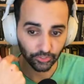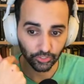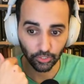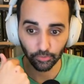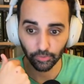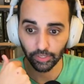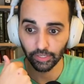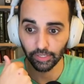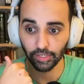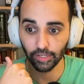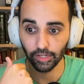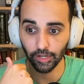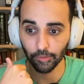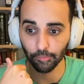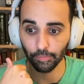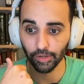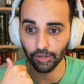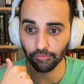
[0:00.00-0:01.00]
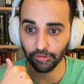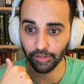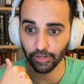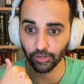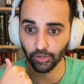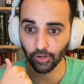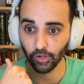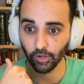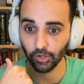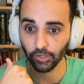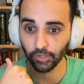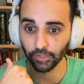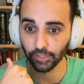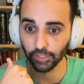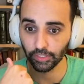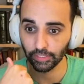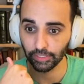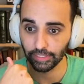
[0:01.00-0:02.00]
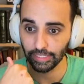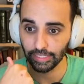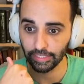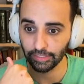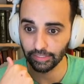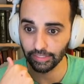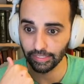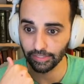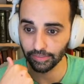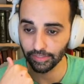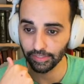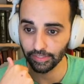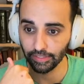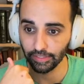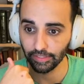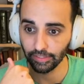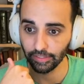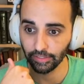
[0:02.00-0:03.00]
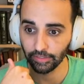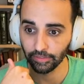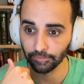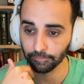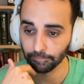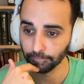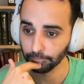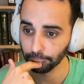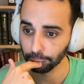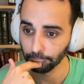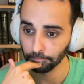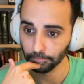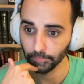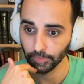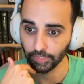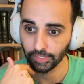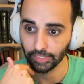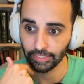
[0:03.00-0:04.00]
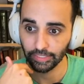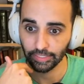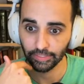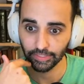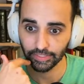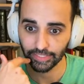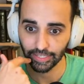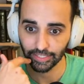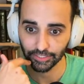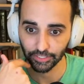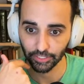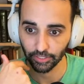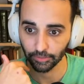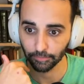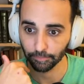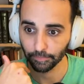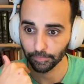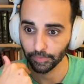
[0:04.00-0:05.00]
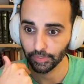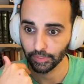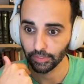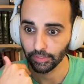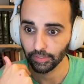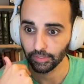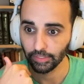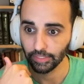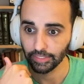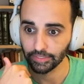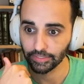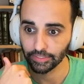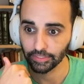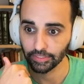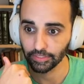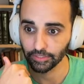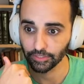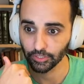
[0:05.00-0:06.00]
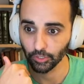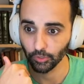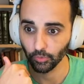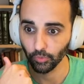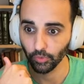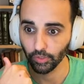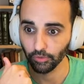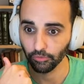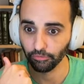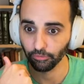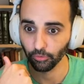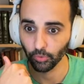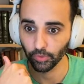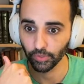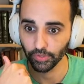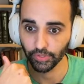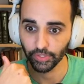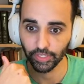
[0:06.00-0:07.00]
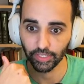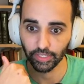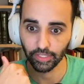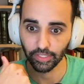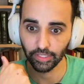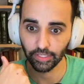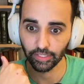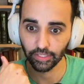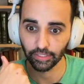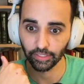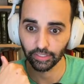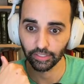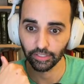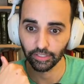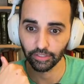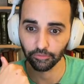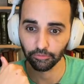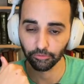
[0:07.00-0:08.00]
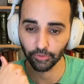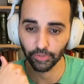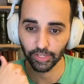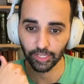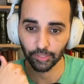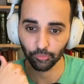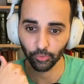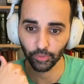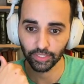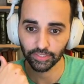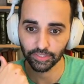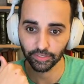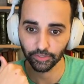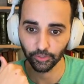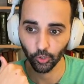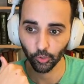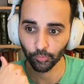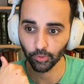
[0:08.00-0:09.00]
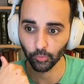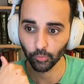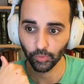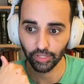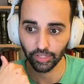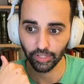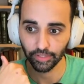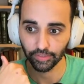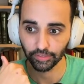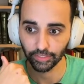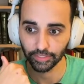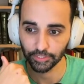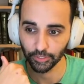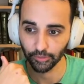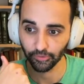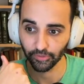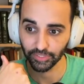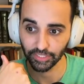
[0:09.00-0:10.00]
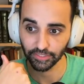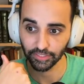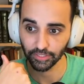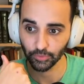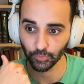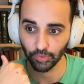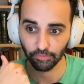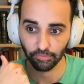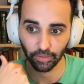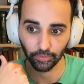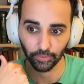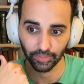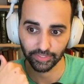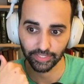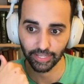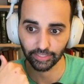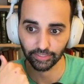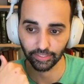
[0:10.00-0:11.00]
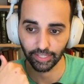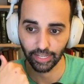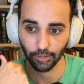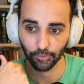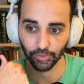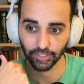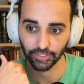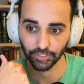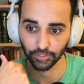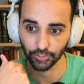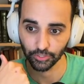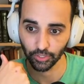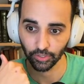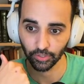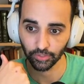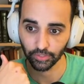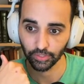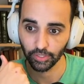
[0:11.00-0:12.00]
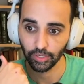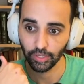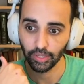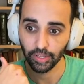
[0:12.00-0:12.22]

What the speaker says: So above here on in the text here, it's for the hit points and the armor, we in the legendary resistance, we followed exactly how it is in the chart.